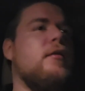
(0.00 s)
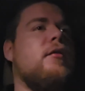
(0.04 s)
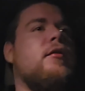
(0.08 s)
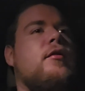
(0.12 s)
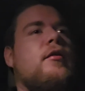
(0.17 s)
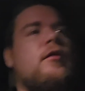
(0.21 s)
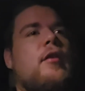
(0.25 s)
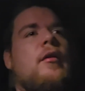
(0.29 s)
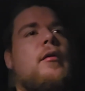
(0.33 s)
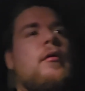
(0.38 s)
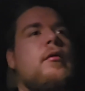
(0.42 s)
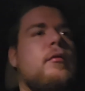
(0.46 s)

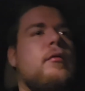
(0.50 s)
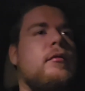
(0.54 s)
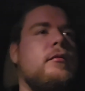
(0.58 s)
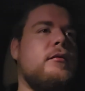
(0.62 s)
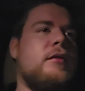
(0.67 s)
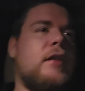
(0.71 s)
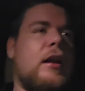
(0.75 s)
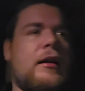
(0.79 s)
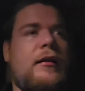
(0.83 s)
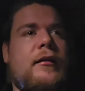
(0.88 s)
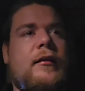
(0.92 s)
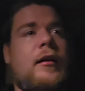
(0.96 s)
So
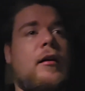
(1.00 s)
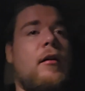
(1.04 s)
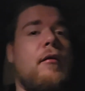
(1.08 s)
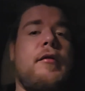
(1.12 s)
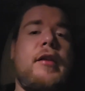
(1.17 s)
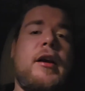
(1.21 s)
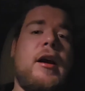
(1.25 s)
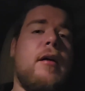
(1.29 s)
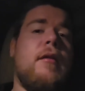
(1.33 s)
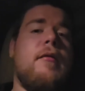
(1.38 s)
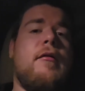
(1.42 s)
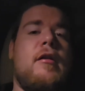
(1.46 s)
that's the
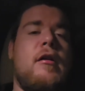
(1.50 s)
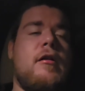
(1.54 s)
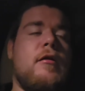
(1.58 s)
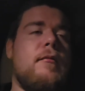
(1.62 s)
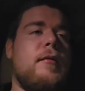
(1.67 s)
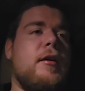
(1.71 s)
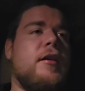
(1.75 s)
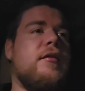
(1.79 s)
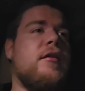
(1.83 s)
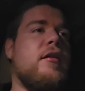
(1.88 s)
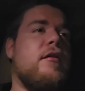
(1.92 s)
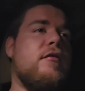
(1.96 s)
only thing I'm
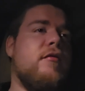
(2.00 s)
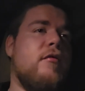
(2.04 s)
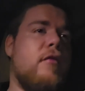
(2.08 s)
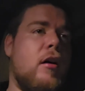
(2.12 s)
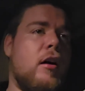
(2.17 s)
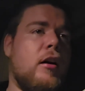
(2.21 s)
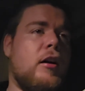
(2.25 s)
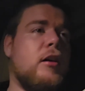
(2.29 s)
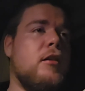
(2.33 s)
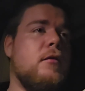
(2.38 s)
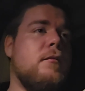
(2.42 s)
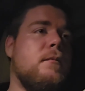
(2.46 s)
allowing myself:
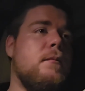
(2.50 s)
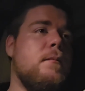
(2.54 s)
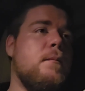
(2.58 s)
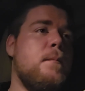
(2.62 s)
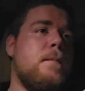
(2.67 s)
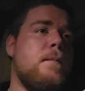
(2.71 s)
water,